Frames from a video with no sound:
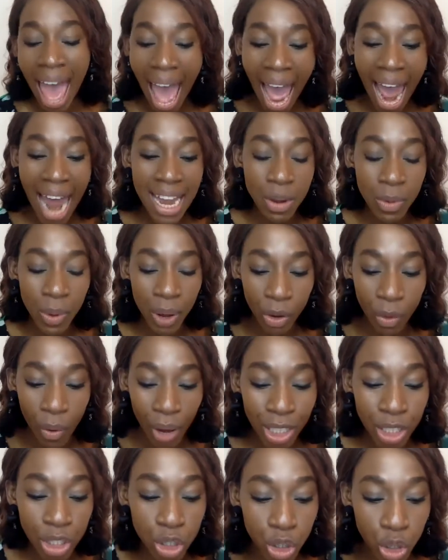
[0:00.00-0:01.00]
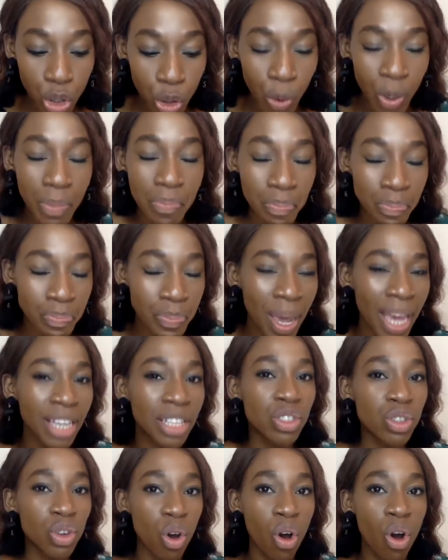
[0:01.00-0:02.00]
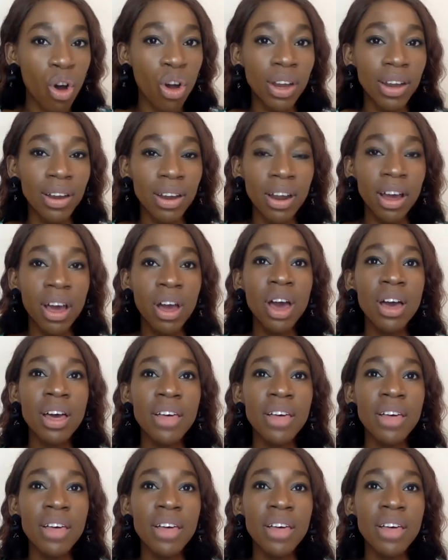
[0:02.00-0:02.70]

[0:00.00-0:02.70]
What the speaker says: And we're going to do it based on